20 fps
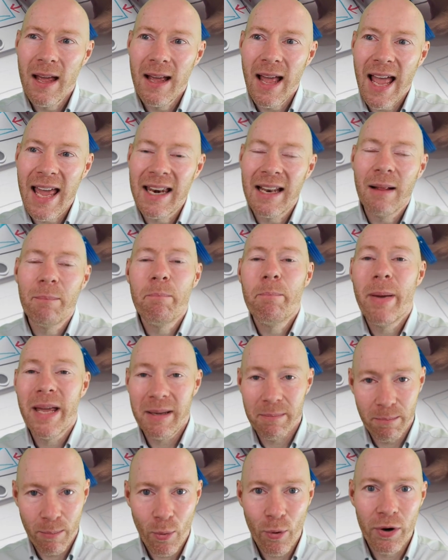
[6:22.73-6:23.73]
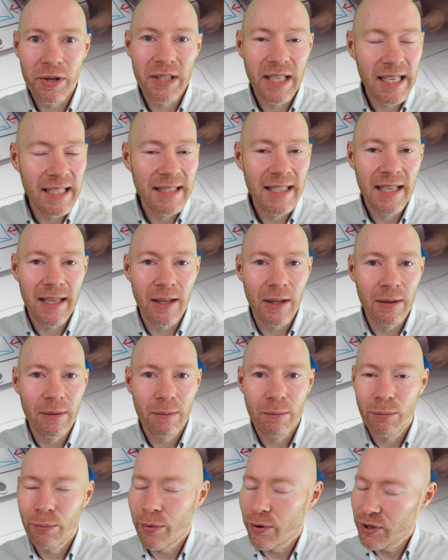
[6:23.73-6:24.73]
in a bit more detail.
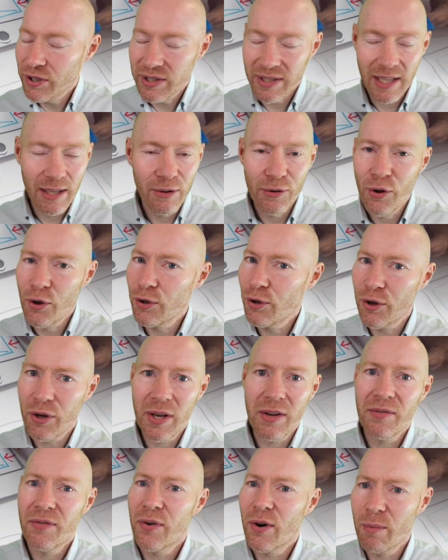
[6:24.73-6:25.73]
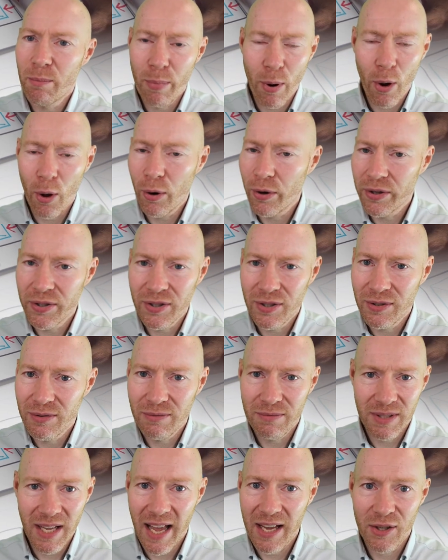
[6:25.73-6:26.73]
We're still not looking for a polished
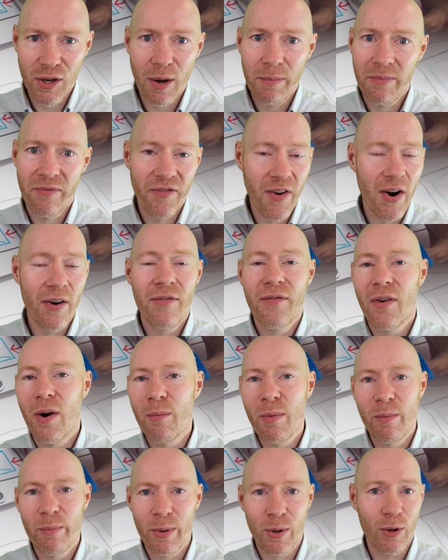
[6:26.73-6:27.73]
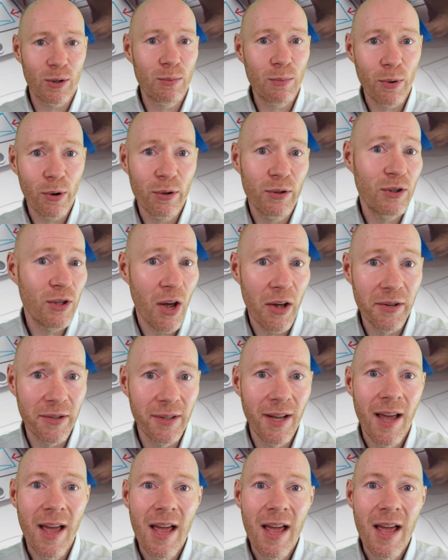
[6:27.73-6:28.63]
setup, far from it, because we're not done,